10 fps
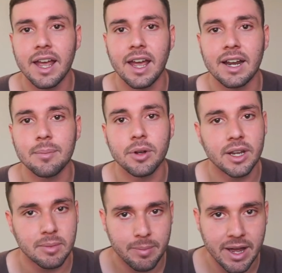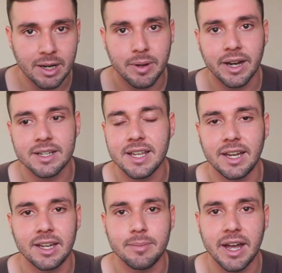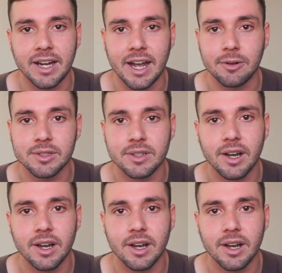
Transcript: and I'm putting it in my backpack and taking it back out,